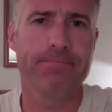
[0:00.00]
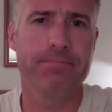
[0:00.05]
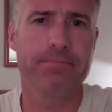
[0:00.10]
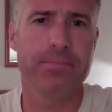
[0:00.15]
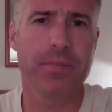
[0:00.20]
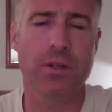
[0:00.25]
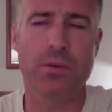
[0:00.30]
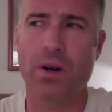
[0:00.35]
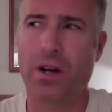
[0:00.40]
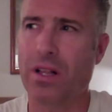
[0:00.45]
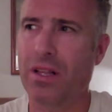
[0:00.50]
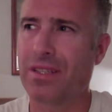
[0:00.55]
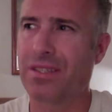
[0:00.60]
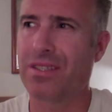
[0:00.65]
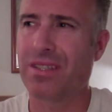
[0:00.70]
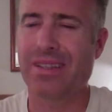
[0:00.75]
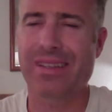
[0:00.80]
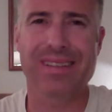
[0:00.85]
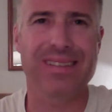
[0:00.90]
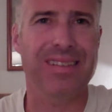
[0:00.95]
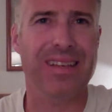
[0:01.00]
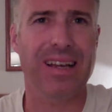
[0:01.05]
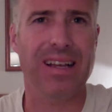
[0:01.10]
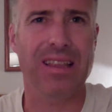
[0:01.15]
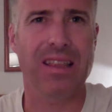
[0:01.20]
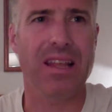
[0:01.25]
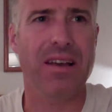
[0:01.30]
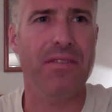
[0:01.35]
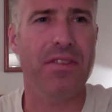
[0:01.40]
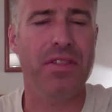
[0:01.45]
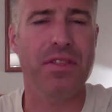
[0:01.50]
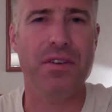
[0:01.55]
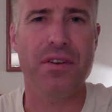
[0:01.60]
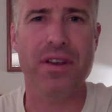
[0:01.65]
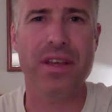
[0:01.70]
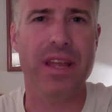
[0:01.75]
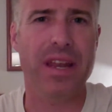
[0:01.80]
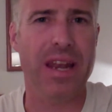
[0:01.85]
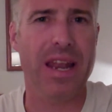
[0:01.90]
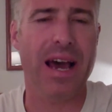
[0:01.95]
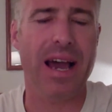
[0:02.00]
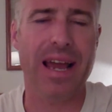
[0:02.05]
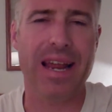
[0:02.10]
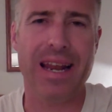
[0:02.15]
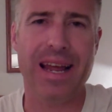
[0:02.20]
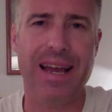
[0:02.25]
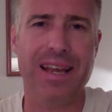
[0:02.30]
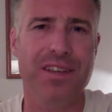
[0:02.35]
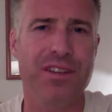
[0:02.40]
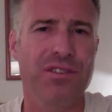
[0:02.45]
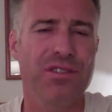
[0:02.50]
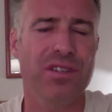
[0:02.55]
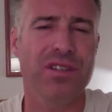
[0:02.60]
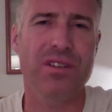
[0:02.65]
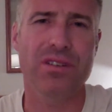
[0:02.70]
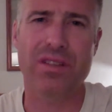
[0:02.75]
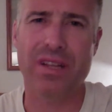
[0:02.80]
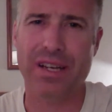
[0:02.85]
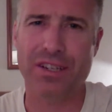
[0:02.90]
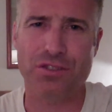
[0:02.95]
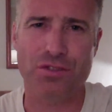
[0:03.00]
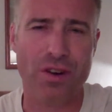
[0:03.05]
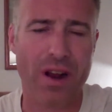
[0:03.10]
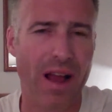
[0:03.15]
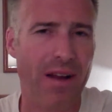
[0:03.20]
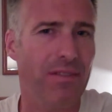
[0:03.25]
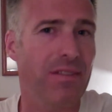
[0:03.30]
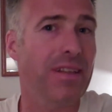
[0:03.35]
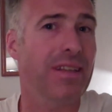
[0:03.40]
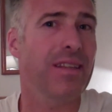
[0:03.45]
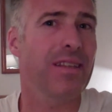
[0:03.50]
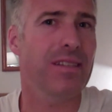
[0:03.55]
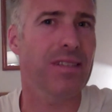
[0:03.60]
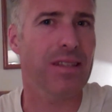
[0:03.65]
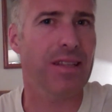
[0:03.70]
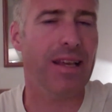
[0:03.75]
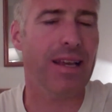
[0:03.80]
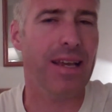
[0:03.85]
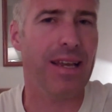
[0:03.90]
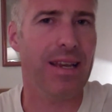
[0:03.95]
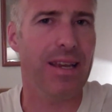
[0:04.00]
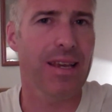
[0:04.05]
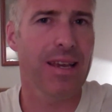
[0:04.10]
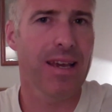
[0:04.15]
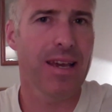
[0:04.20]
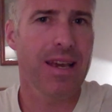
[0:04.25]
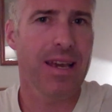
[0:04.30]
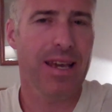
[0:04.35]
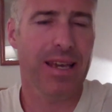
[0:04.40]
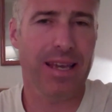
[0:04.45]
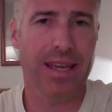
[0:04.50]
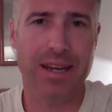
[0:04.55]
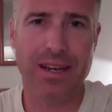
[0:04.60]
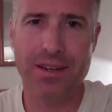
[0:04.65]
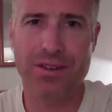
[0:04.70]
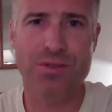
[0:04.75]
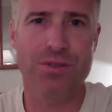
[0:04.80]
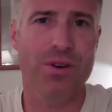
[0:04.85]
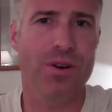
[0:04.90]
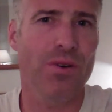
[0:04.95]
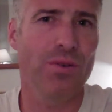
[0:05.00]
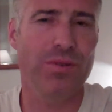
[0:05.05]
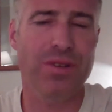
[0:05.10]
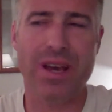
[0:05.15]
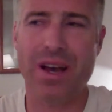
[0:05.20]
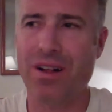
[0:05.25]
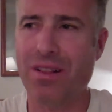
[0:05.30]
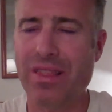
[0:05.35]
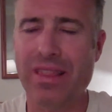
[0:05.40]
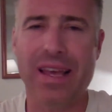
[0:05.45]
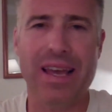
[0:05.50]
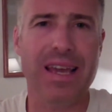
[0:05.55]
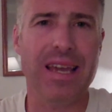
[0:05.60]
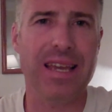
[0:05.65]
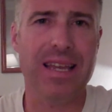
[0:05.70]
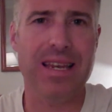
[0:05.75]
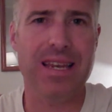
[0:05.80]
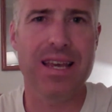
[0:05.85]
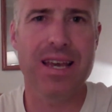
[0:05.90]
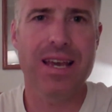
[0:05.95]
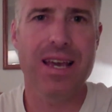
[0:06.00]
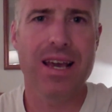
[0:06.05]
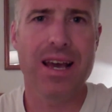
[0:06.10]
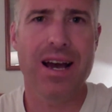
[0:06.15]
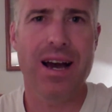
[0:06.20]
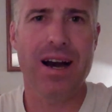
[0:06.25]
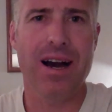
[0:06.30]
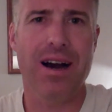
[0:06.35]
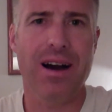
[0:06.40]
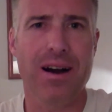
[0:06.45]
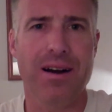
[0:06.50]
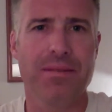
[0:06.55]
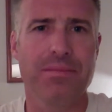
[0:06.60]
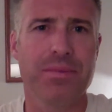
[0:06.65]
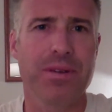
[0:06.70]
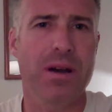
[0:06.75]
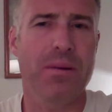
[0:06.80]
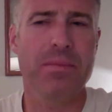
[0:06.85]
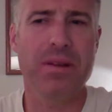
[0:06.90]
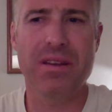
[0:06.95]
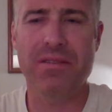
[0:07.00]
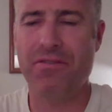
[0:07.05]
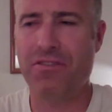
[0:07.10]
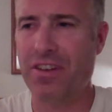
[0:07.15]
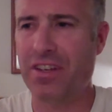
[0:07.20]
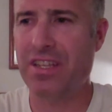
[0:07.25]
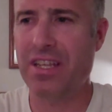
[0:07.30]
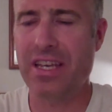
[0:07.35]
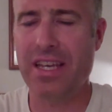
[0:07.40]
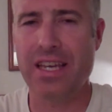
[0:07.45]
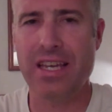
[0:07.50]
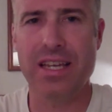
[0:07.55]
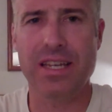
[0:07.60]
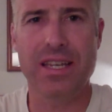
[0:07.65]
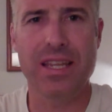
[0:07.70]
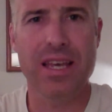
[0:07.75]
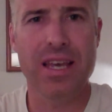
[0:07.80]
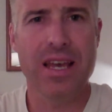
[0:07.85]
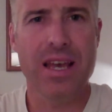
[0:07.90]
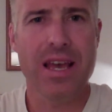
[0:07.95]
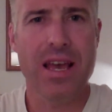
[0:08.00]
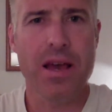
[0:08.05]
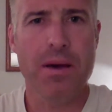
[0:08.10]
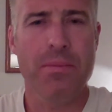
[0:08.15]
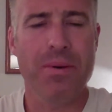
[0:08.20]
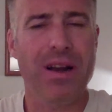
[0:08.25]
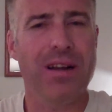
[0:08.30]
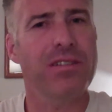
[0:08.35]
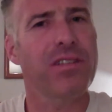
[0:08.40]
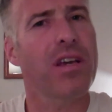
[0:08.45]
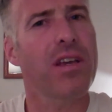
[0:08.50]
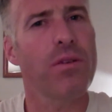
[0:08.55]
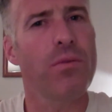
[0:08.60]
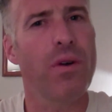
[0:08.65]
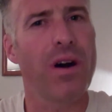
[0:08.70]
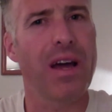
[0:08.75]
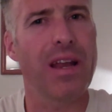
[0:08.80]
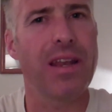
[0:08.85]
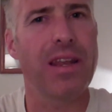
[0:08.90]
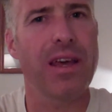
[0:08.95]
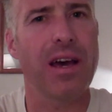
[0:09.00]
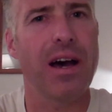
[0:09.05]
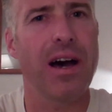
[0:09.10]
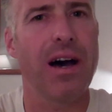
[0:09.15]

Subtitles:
meanwhile, it's like 11:30 at night. I usually don't like traveling this late, getting to a hotel late, coming in fatigued. But I'll tell you what